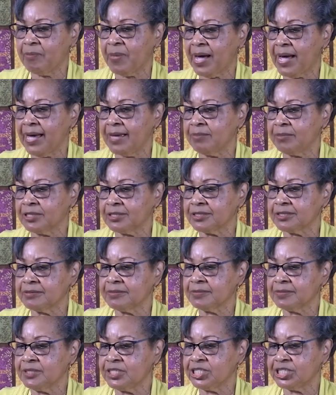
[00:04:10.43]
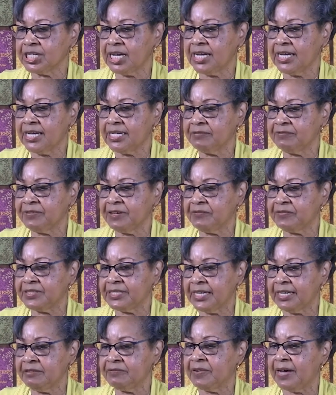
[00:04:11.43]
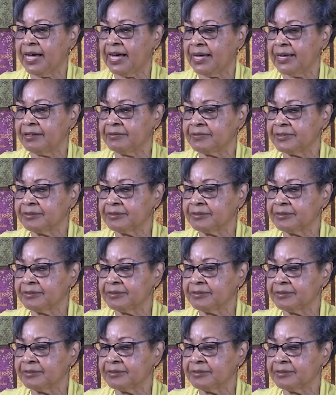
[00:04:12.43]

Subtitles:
Bibles, John 15:5.